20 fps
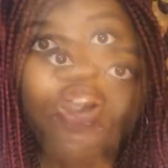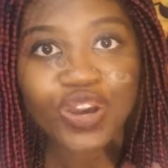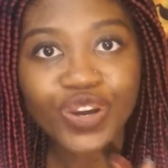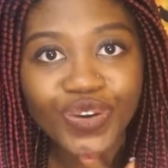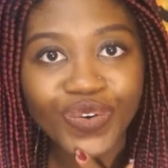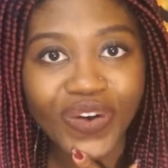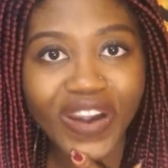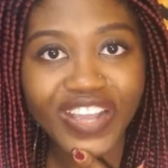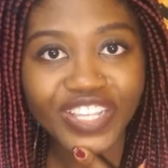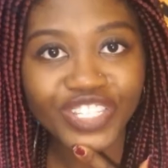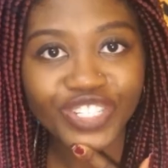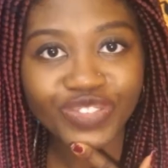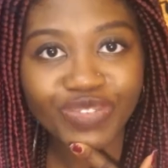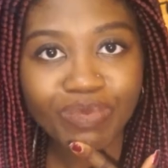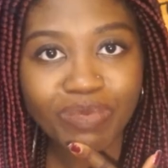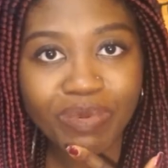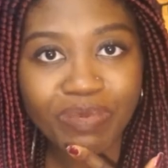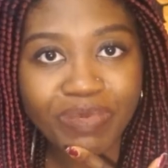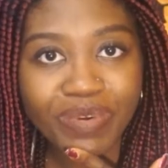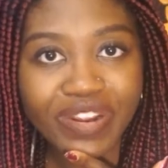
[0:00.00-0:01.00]
Ooh, I just
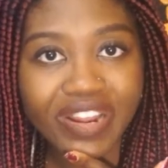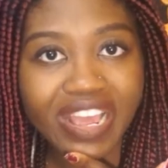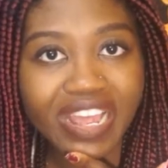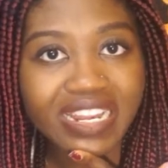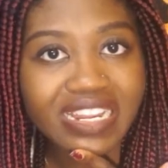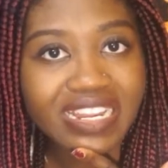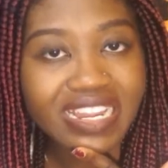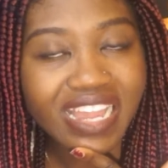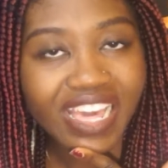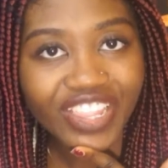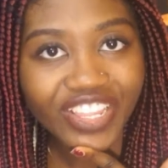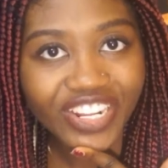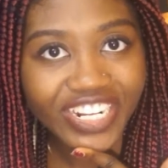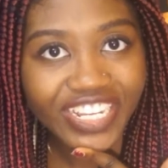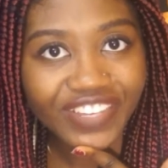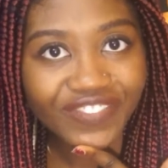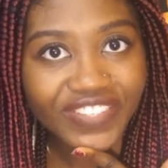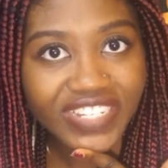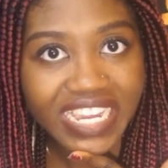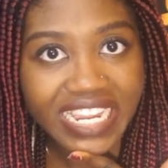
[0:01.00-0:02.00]
remembered another
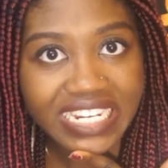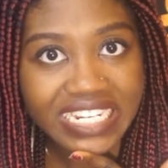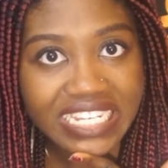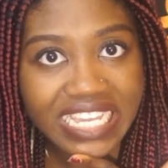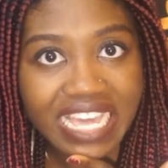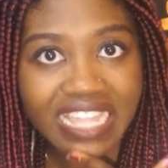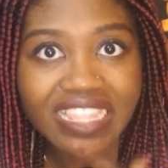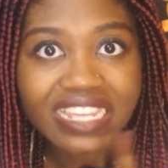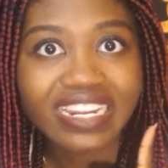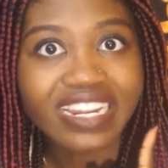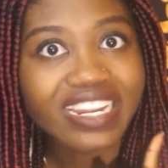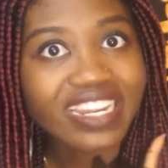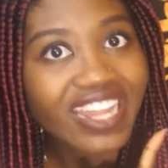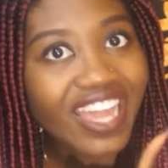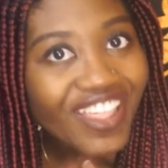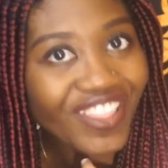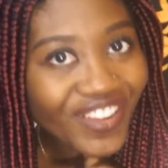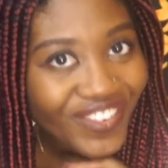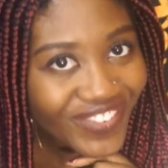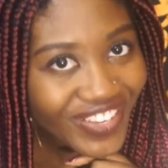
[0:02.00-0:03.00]
gift idea that
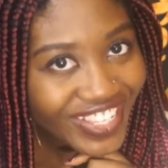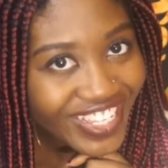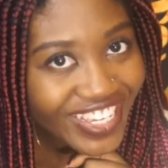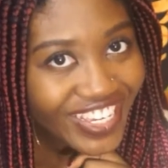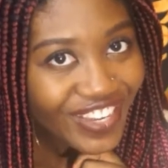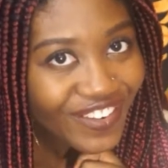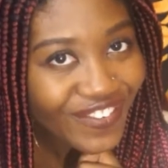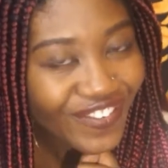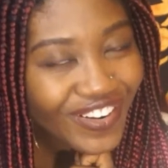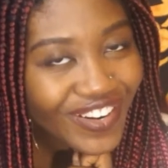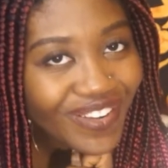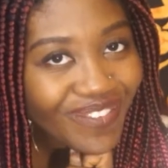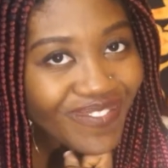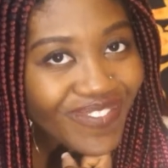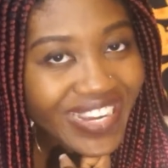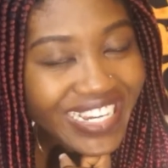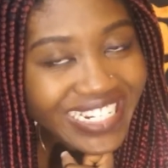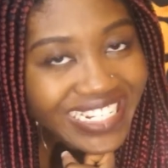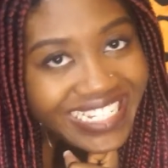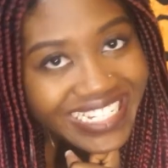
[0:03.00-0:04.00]
another really good friend of
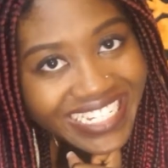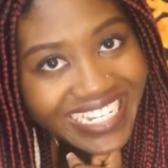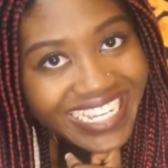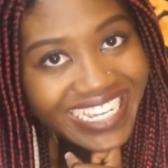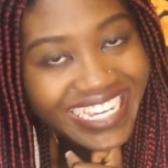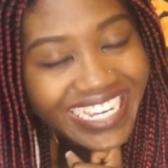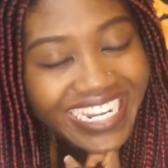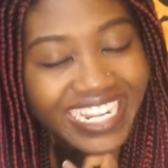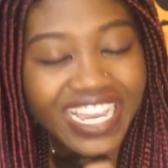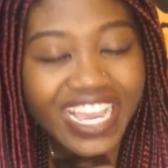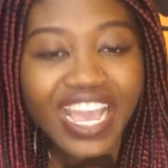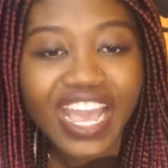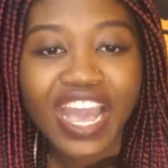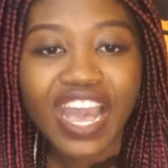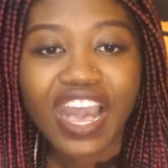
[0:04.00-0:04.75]
mine did.